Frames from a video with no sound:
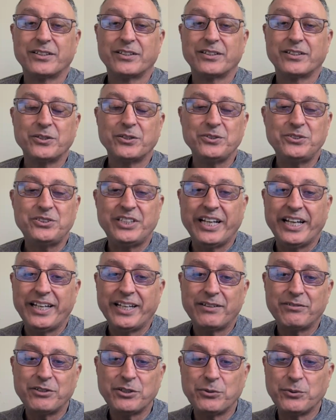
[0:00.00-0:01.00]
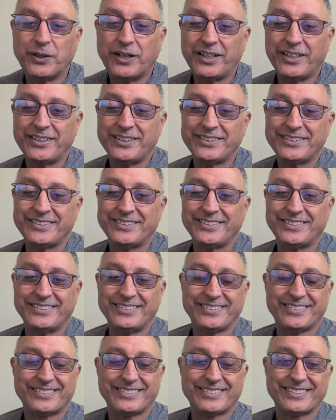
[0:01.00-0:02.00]
Good day, everyone.
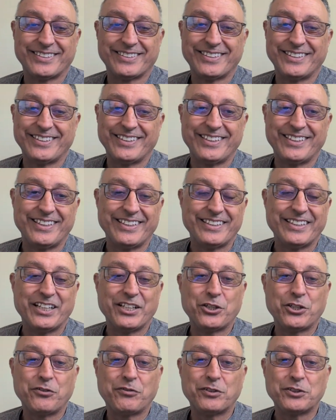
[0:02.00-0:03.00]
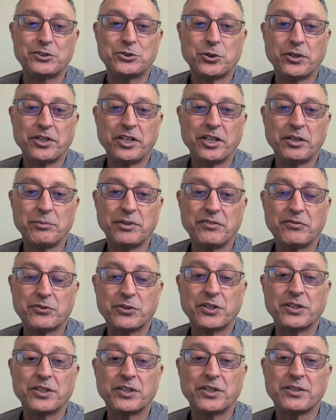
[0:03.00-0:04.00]
Thank you for joining me
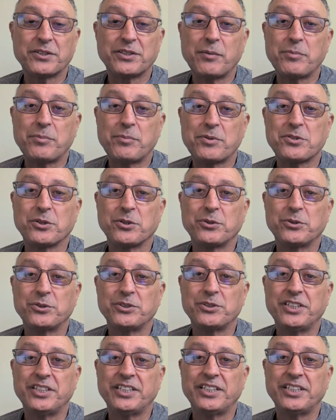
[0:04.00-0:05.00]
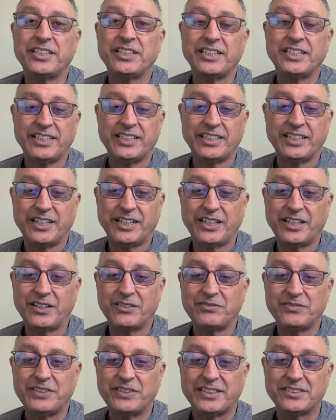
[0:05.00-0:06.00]
for another episode of
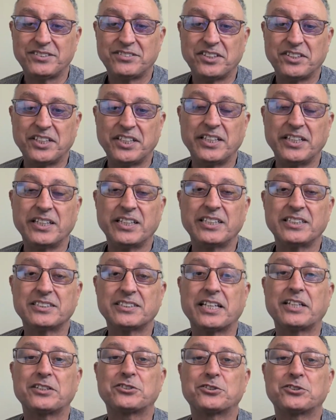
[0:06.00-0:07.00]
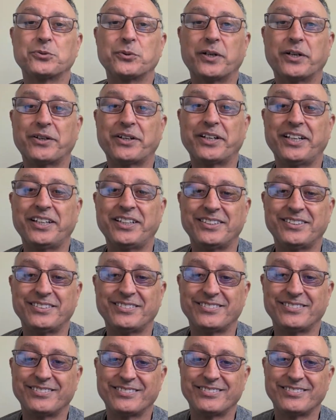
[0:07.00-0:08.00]
Ned's Healing Sanctuary.
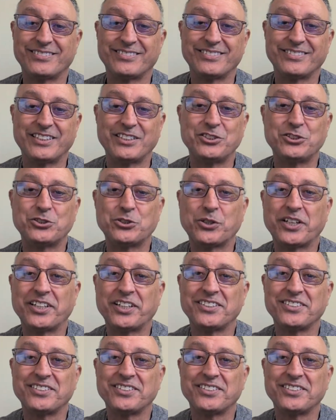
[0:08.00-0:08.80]
Enjoy.